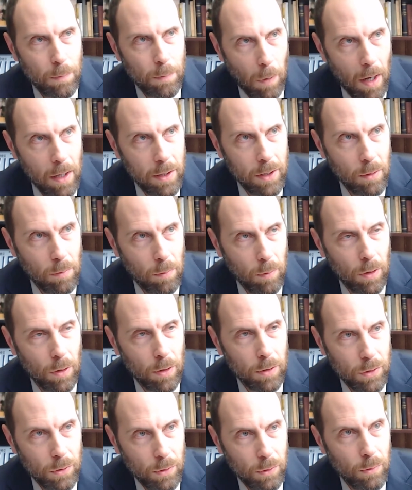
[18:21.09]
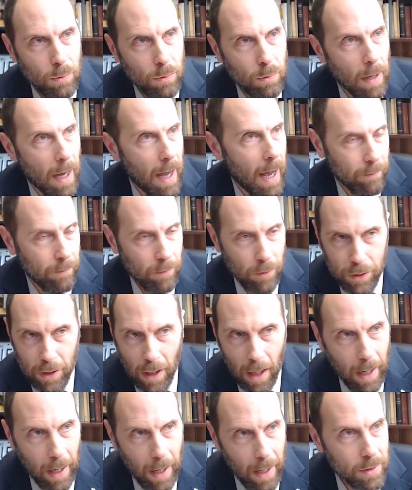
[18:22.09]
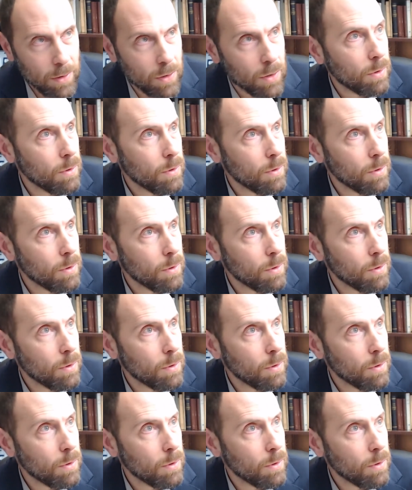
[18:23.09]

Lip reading: possible to advertise,